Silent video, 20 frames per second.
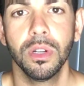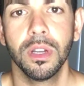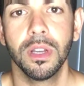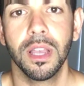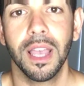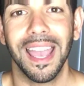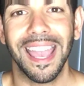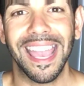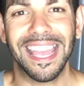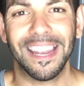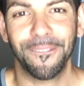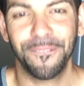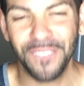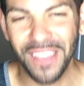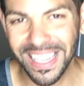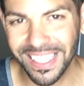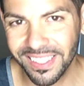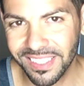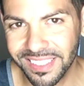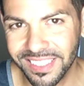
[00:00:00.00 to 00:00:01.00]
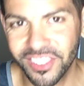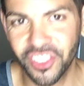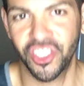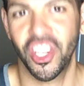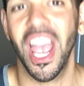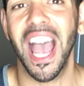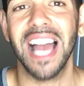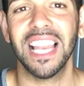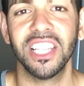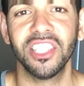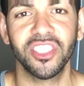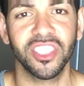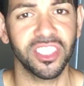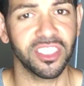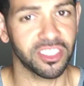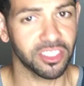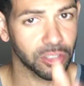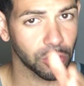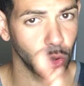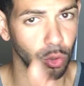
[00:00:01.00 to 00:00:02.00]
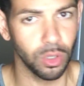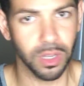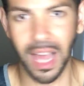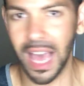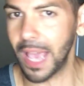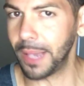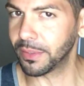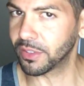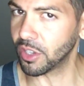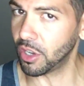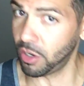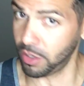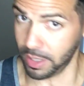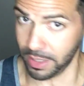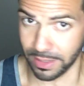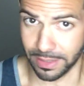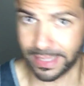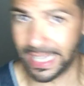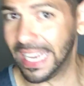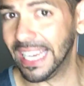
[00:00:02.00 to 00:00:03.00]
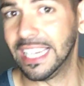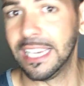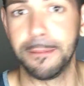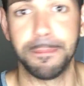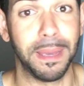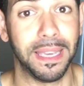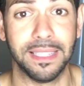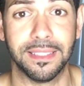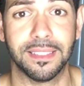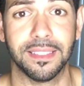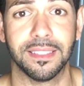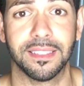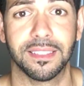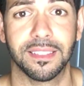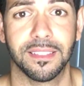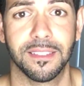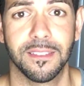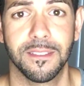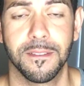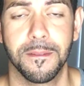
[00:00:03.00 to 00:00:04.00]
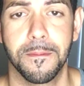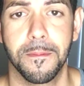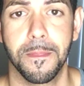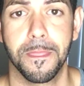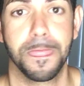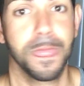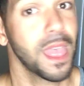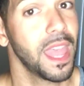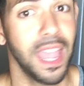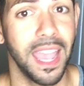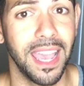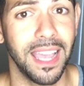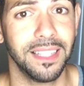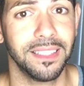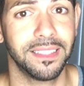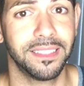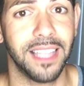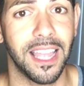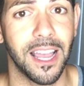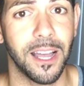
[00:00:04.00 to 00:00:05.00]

and face challenges through life on a daily basis. Hands down.